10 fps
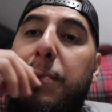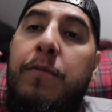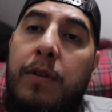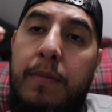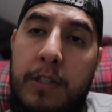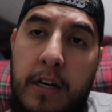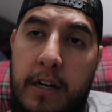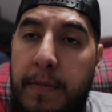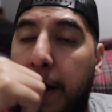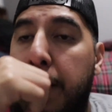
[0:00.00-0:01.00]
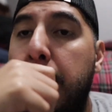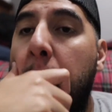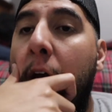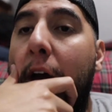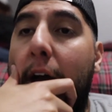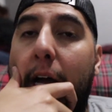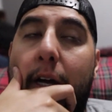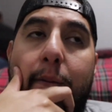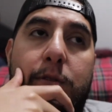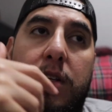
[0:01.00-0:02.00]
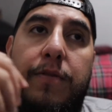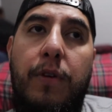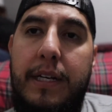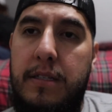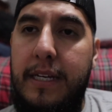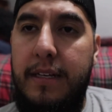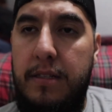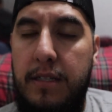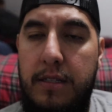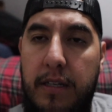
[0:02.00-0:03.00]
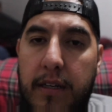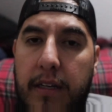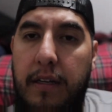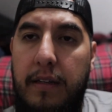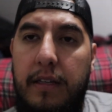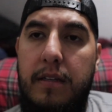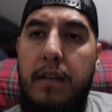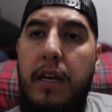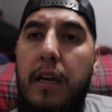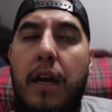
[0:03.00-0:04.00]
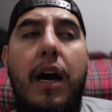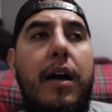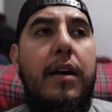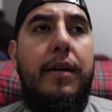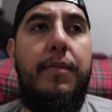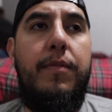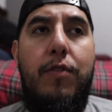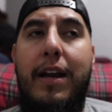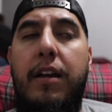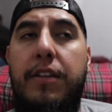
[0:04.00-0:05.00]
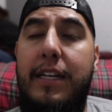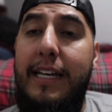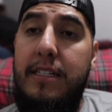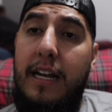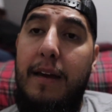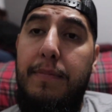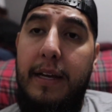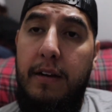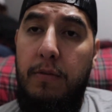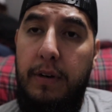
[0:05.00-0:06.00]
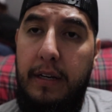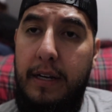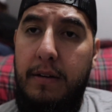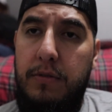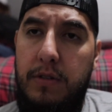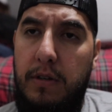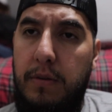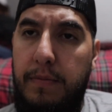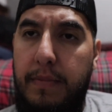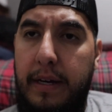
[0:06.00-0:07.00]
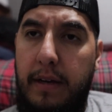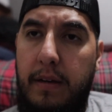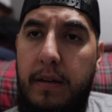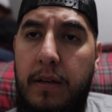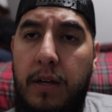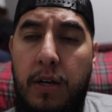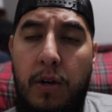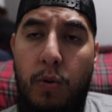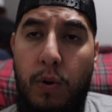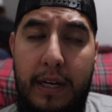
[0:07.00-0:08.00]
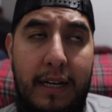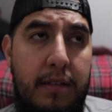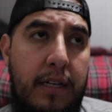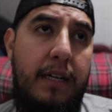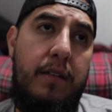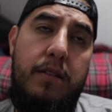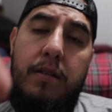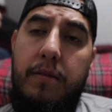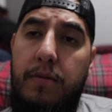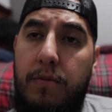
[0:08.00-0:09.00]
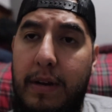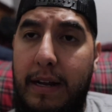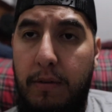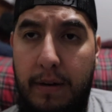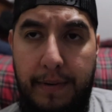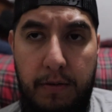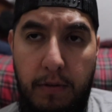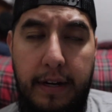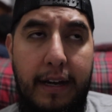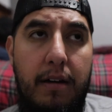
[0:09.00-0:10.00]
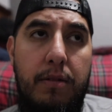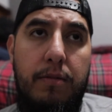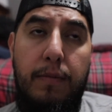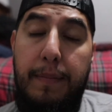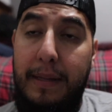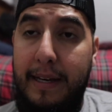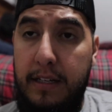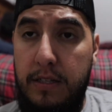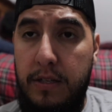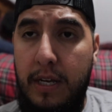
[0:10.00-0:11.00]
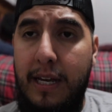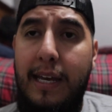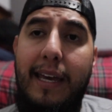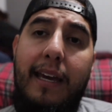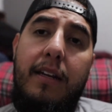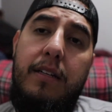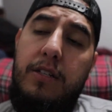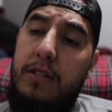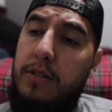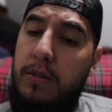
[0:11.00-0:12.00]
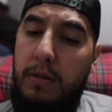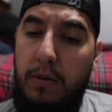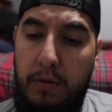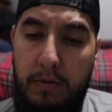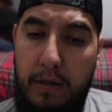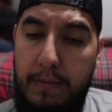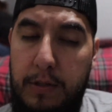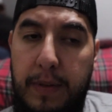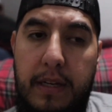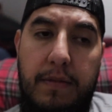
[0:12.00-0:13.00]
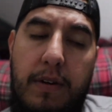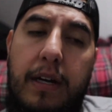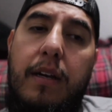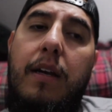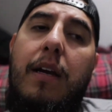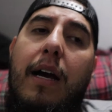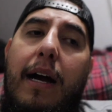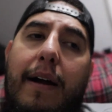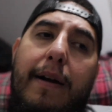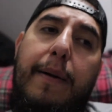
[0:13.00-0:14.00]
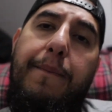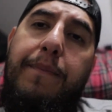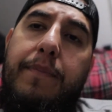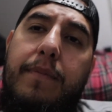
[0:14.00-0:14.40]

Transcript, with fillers: like what I'm going to talk about. Um, so therefore I can stay consistent and then um, write it on the days that I am planning on working out. So my working out days, write out what I'm going to work out. My plan is in addition to what I'm going to speak of, right? Um,